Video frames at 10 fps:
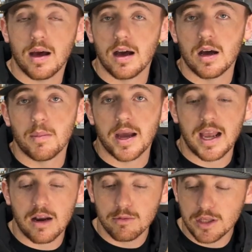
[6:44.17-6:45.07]
I
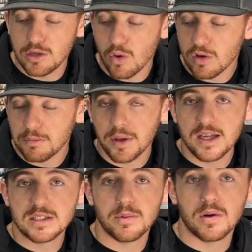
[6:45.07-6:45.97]
got really no
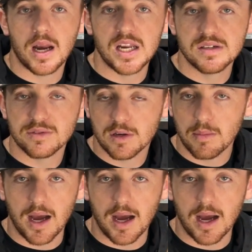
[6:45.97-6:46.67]
complaints about any of them.